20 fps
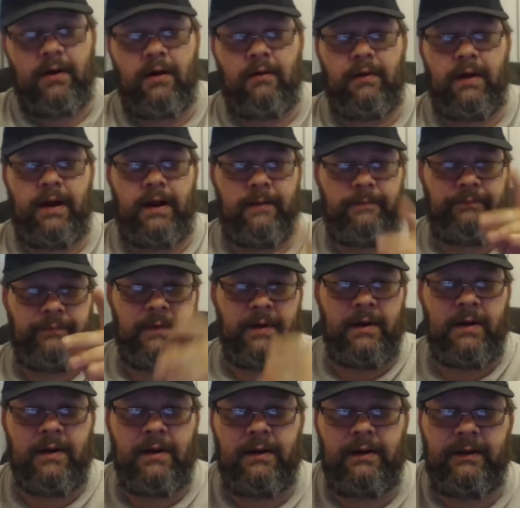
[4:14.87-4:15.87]
Alrighty.
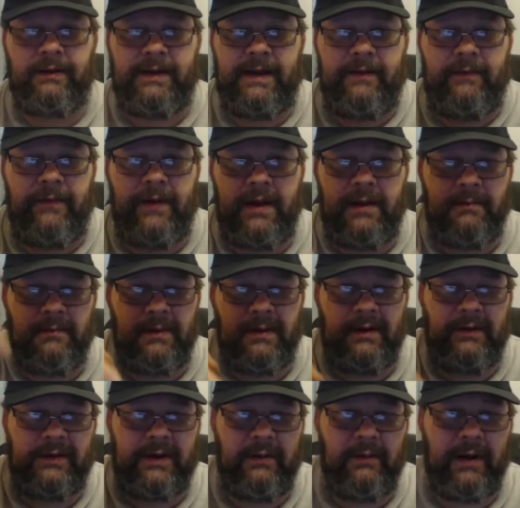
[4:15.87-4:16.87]
Let's have that.
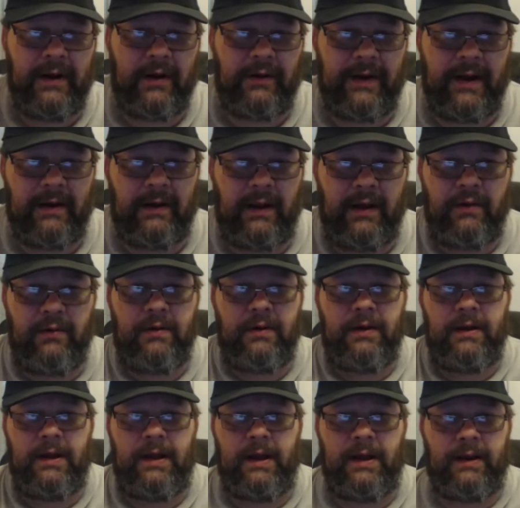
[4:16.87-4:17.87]
Let's get ready to go down low.
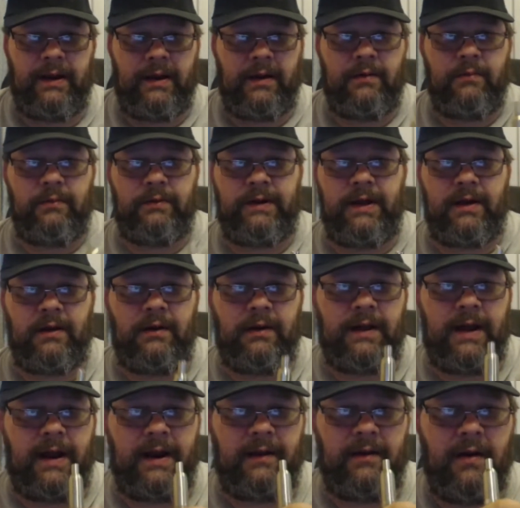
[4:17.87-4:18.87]
And uh, we'll take a
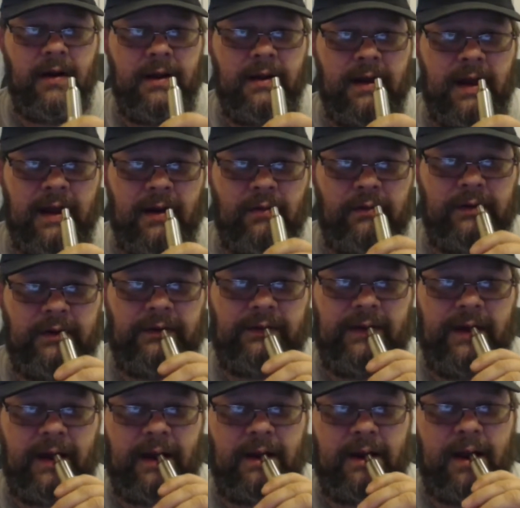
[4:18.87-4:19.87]
look at it. All right. Hang on
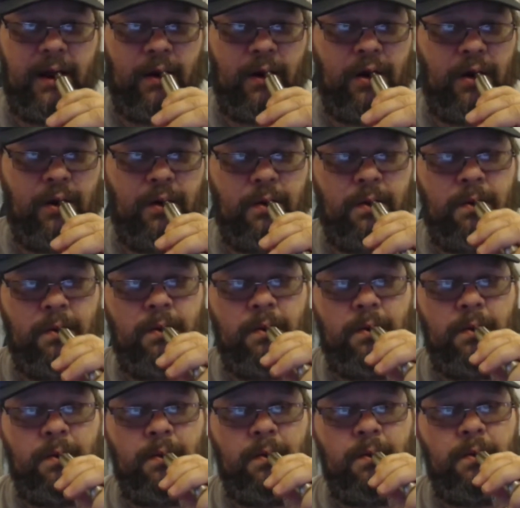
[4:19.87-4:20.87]
just a second
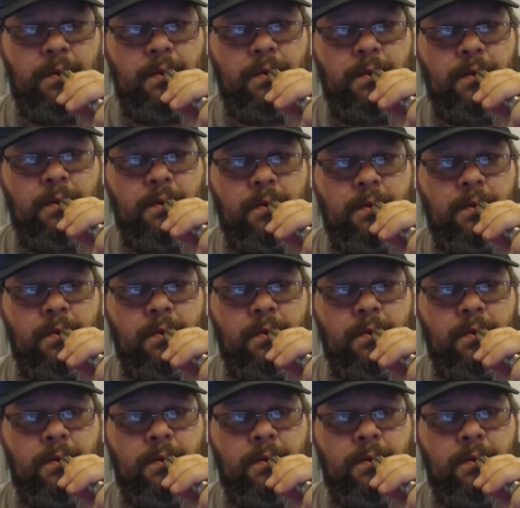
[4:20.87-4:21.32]
here.